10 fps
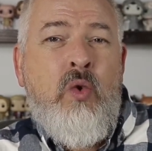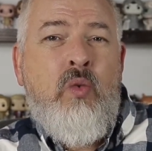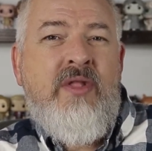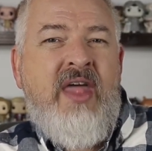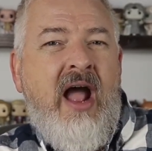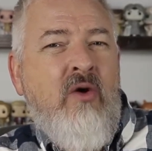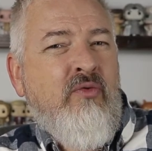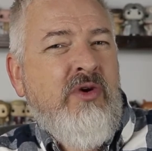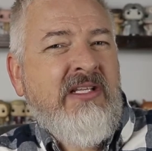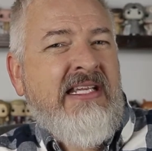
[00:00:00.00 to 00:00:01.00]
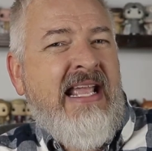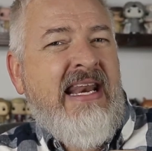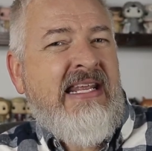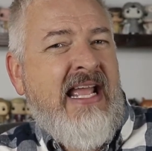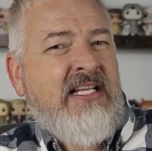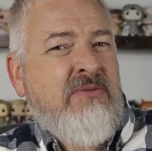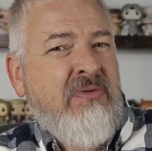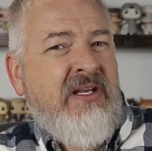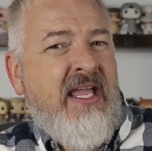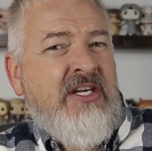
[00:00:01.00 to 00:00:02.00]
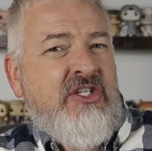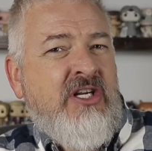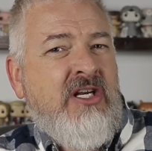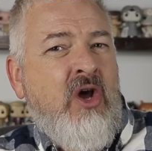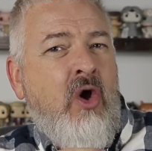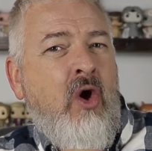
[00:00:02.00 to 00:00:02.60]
without really any explanation